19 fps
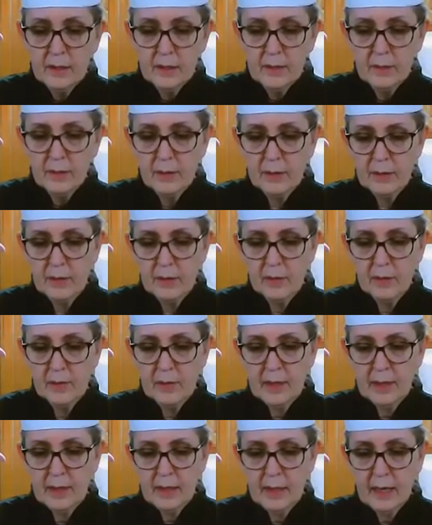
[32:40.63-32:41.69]
We're gonna
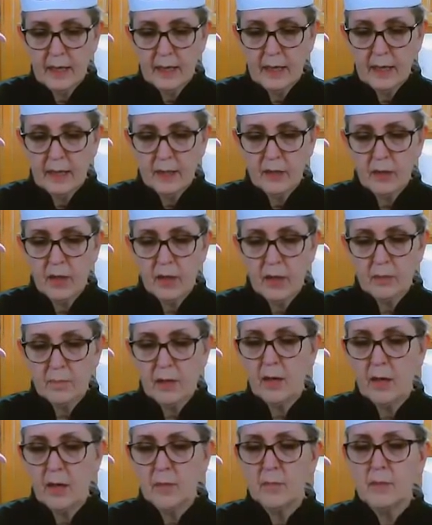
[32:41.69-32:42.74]
make a crock
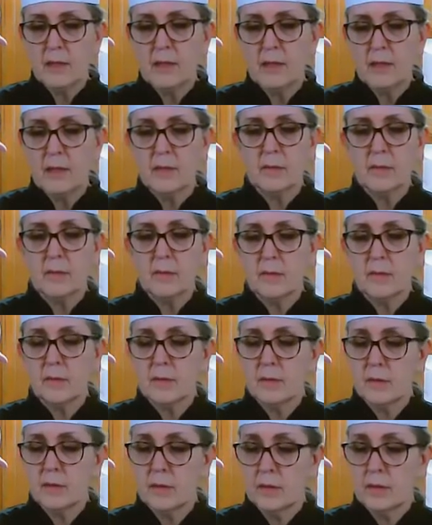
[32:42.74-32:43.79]
pot meal
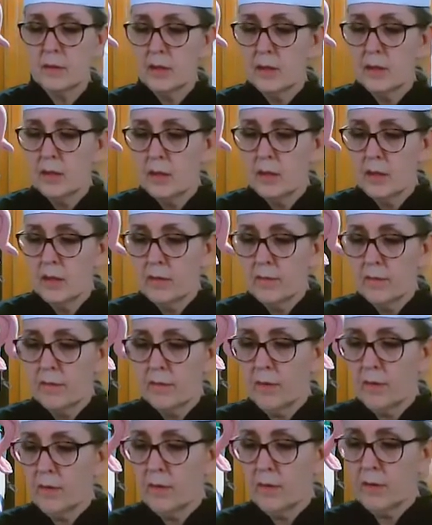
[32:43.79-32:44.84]

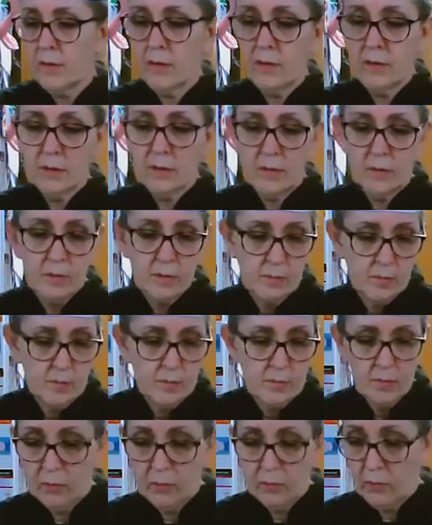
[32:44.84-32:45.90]
for
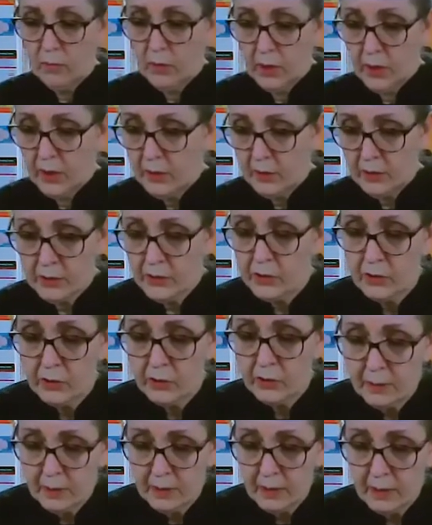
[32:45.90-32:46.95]
1 or
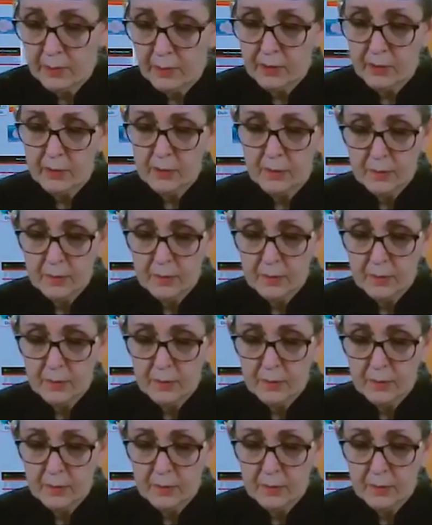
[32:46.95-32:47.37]
2 people,